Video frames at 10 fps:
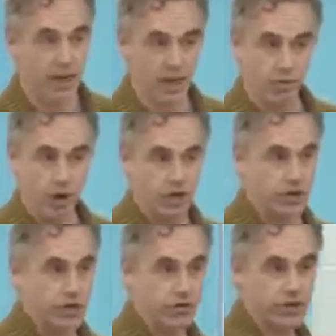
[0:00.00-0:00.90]
I've
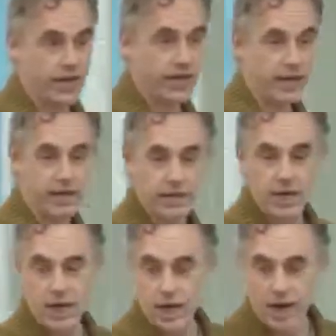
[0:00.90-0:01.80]
watched it over decades.
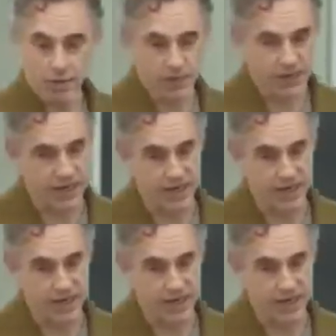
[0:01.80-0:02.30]
I would say